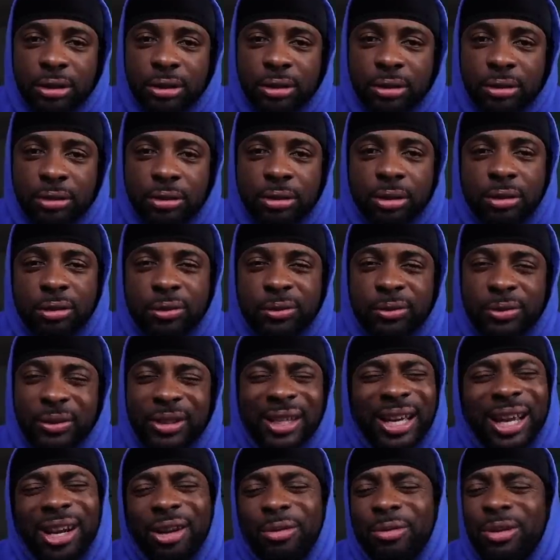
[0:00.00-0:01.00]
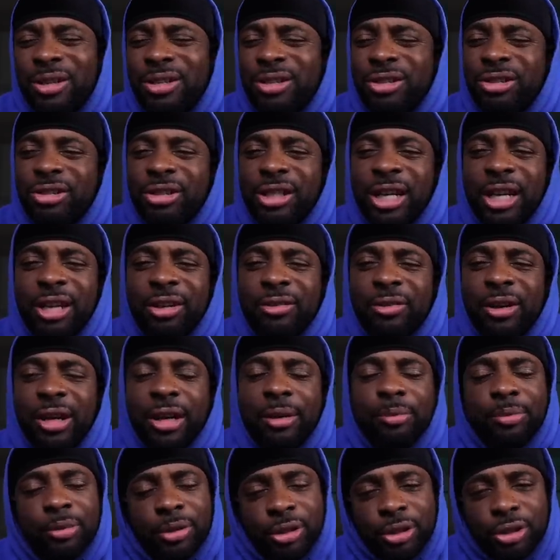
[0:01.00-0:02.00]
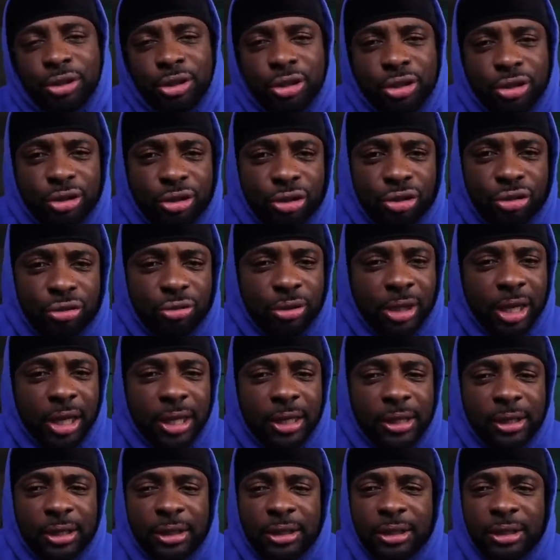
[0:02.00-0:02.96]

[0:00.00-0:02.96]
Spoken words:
You know, figure out a way to turn that around. I'm pretty sure you could do that.